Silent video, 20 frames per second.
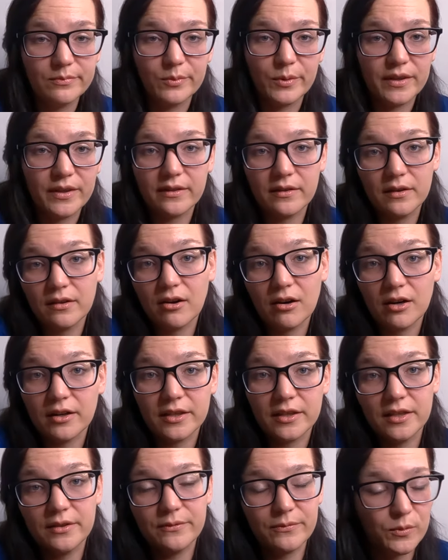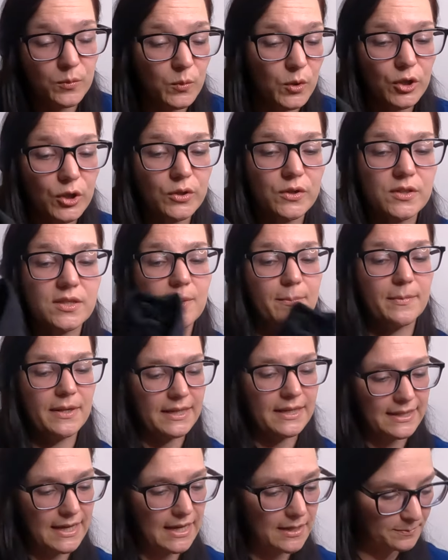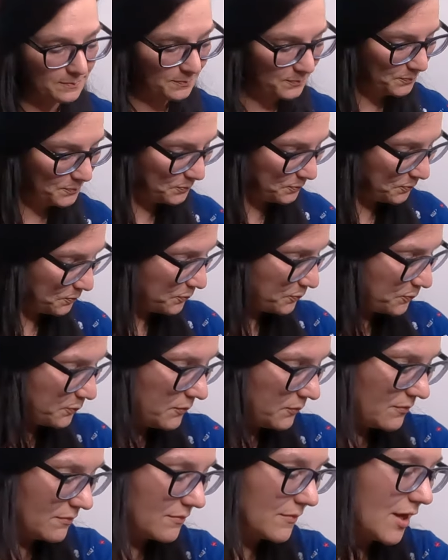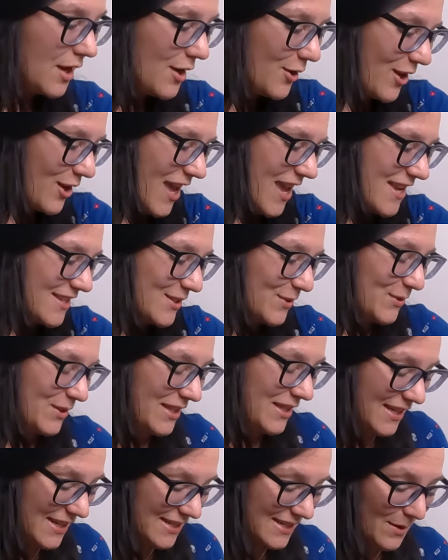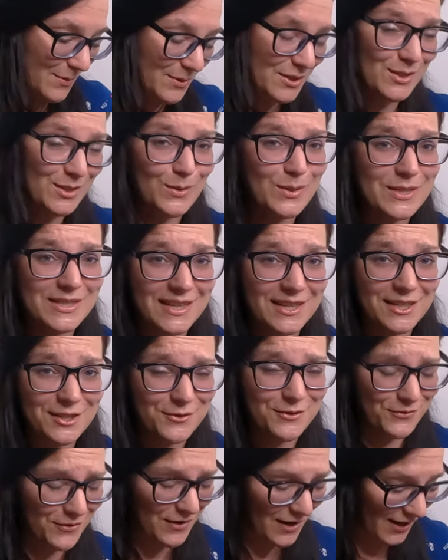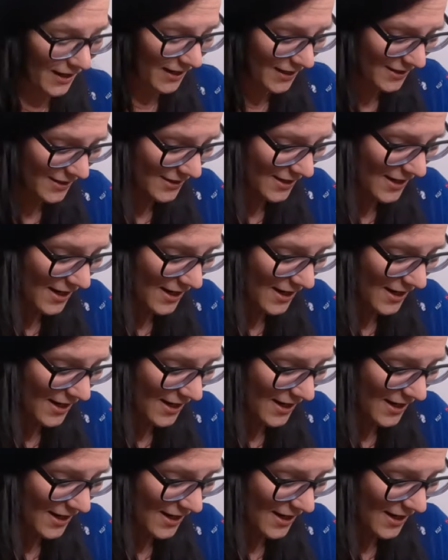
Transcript: with a cardigan for work or something like that. Okay, so these I was so excited to find